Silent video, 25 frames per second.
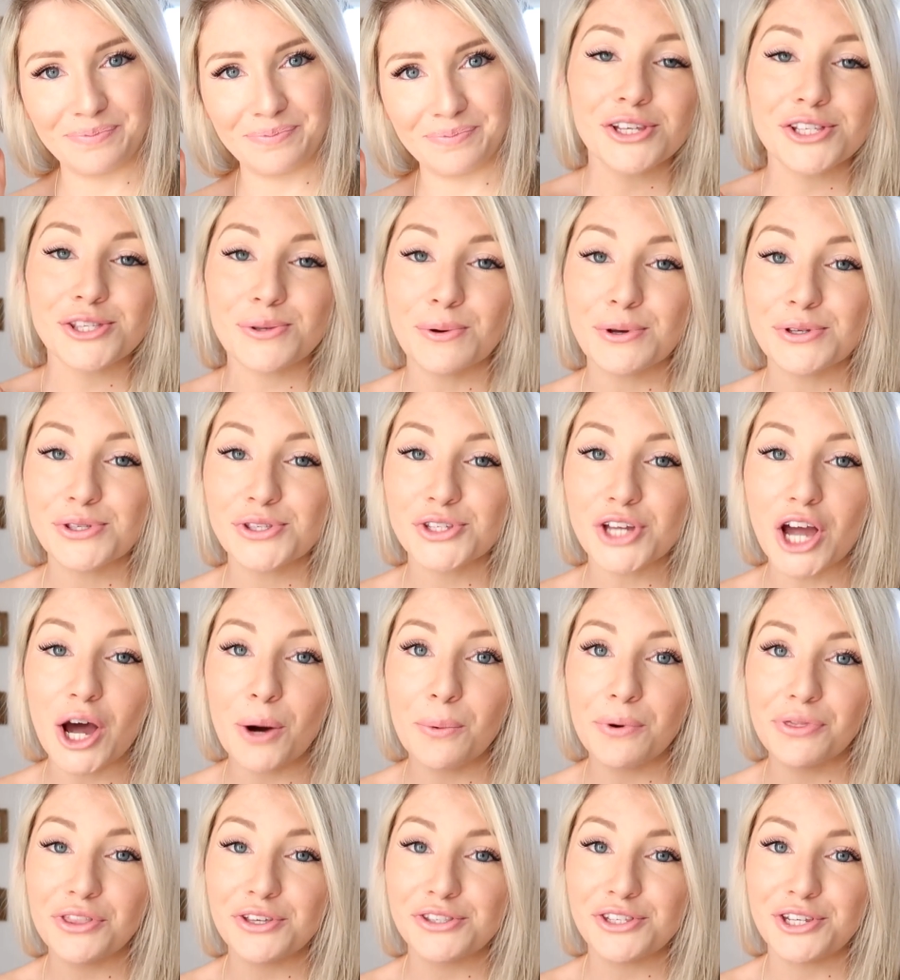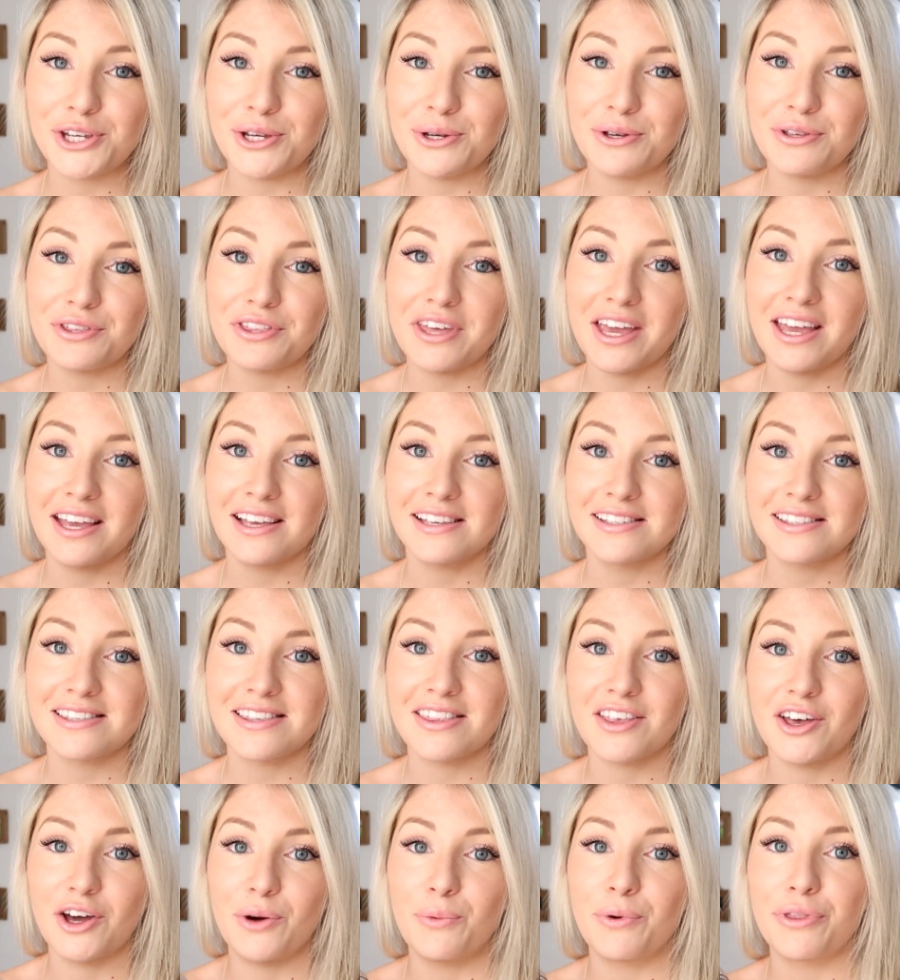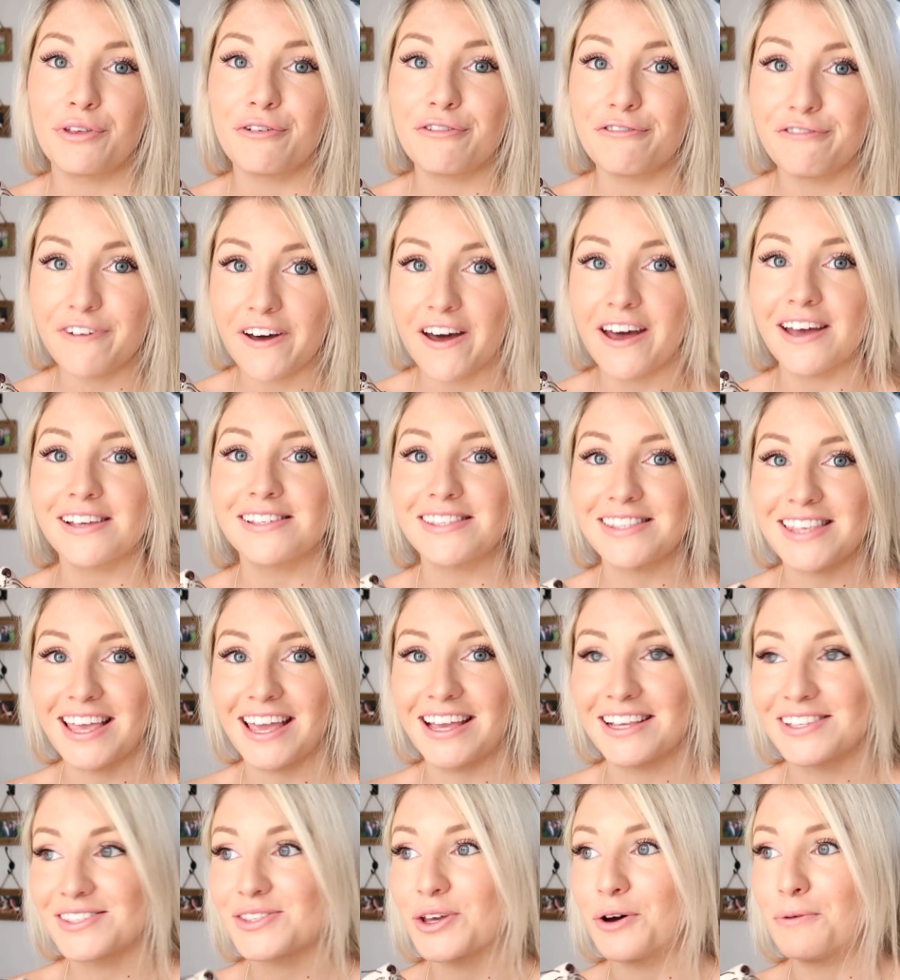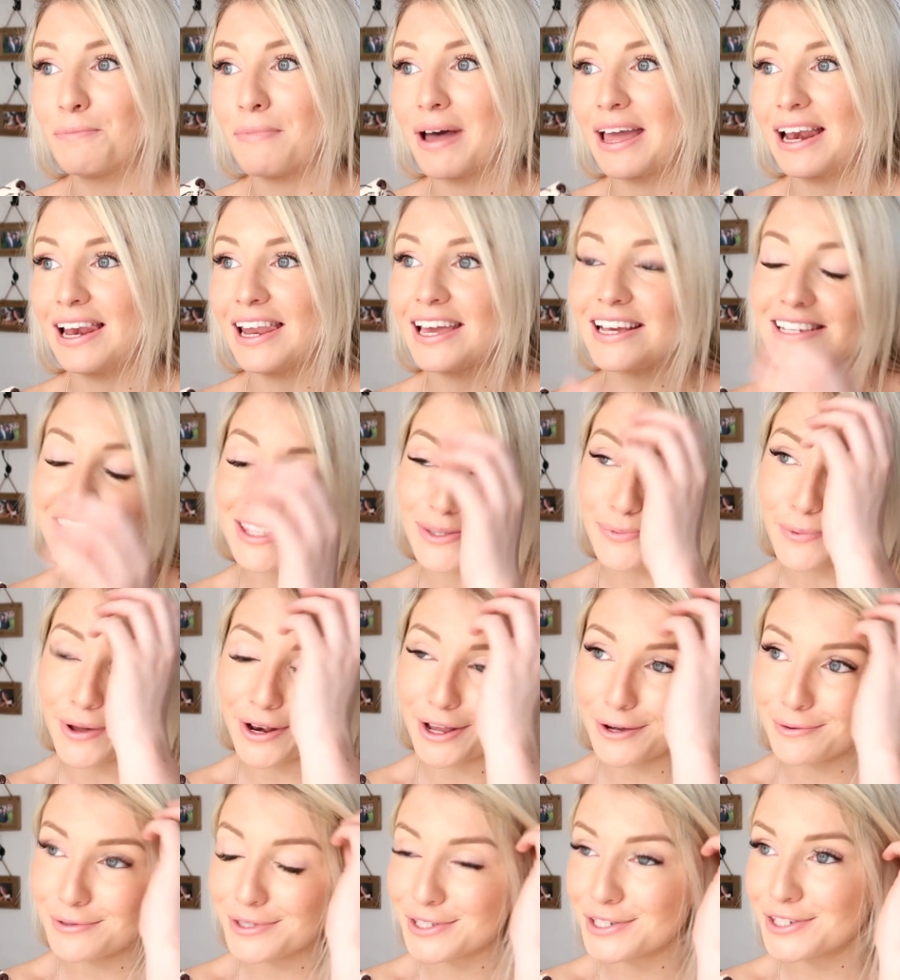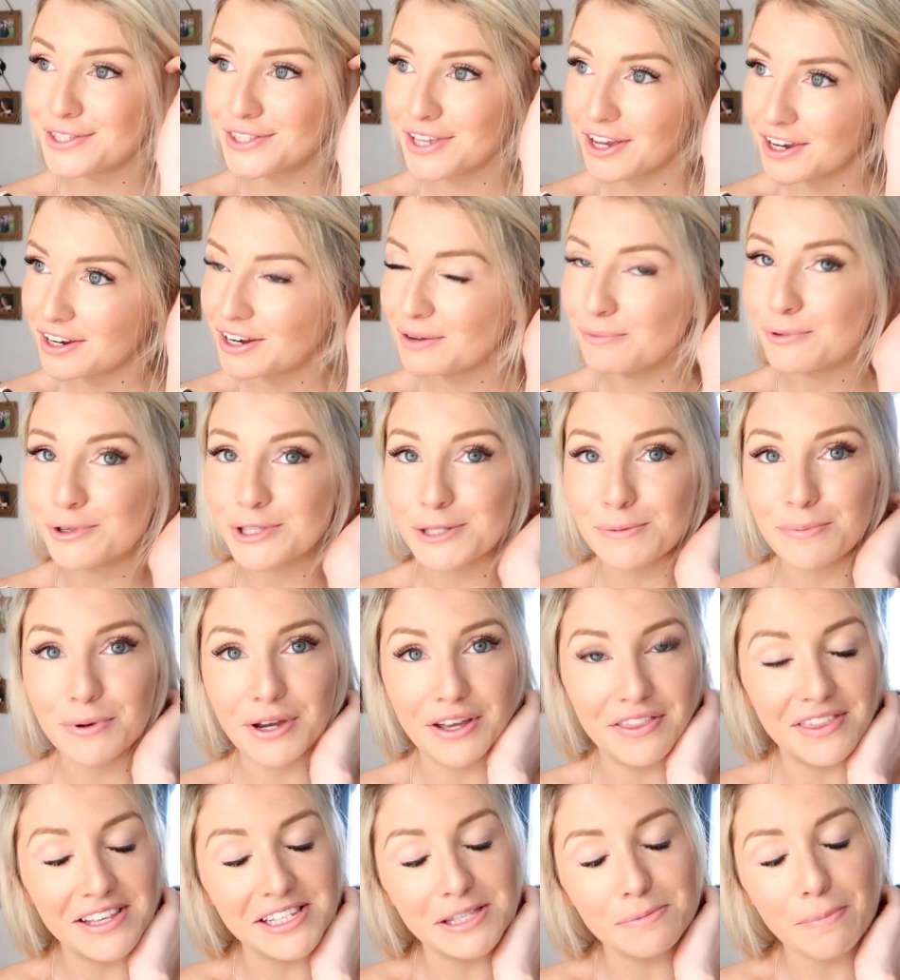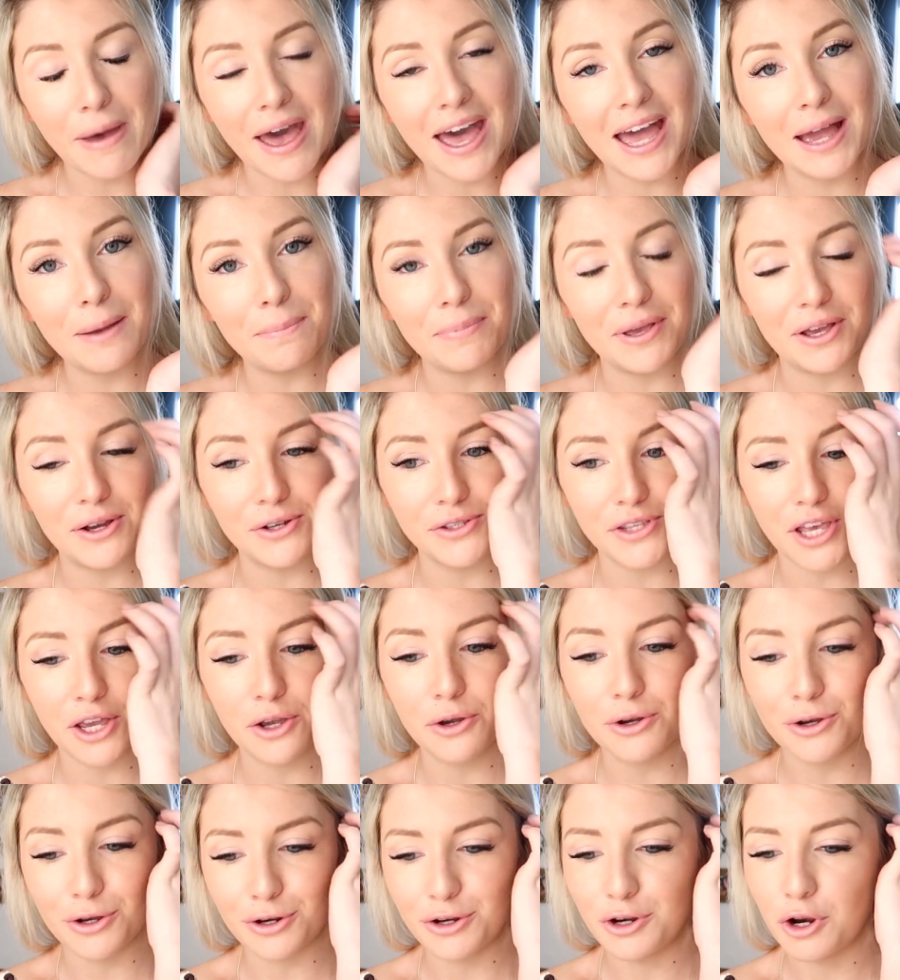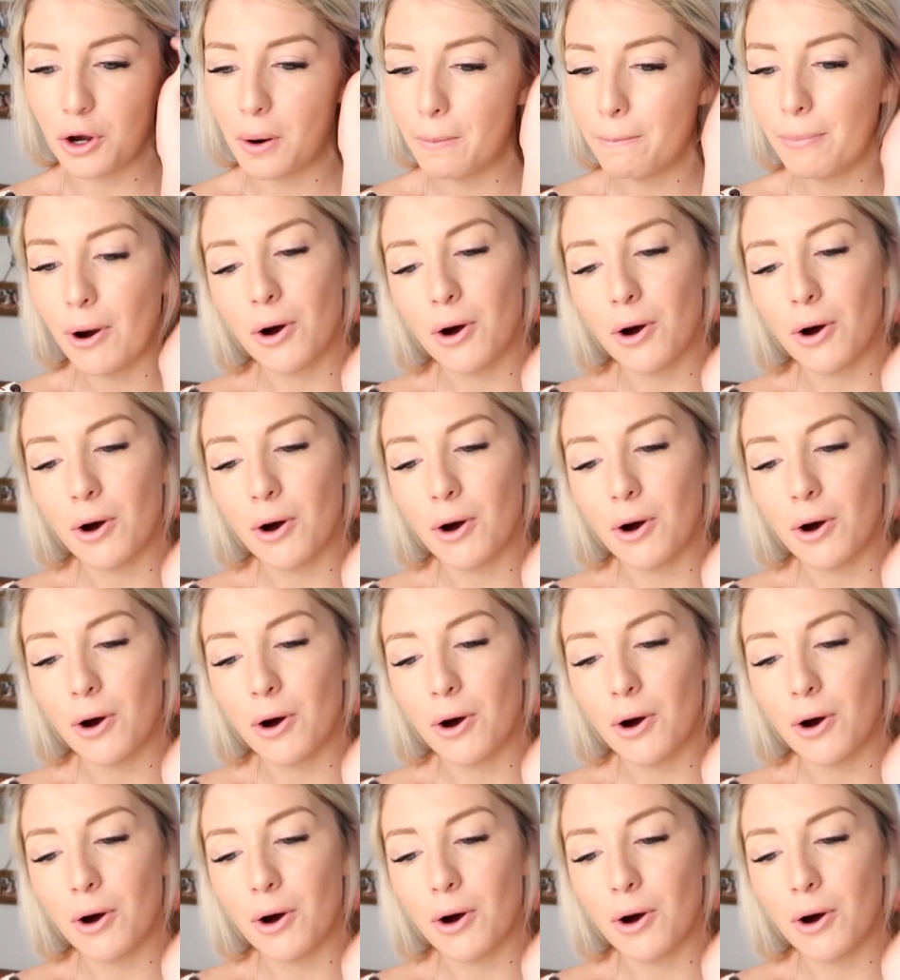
So I'll start with the two things that were the first things on my list when I was deciding what to put in this bag, because I could not